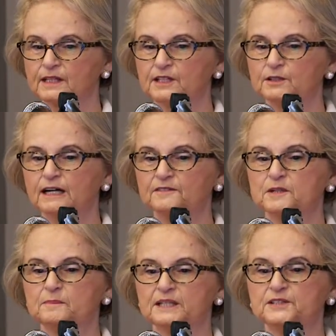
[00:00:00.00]
You have
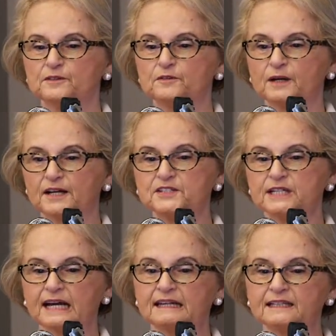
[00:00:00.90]
to be
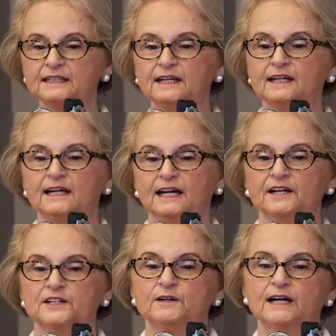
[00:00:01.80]
differentiated
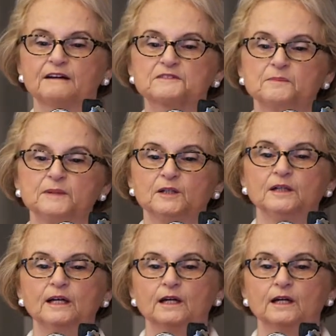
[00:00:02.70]
and you have to be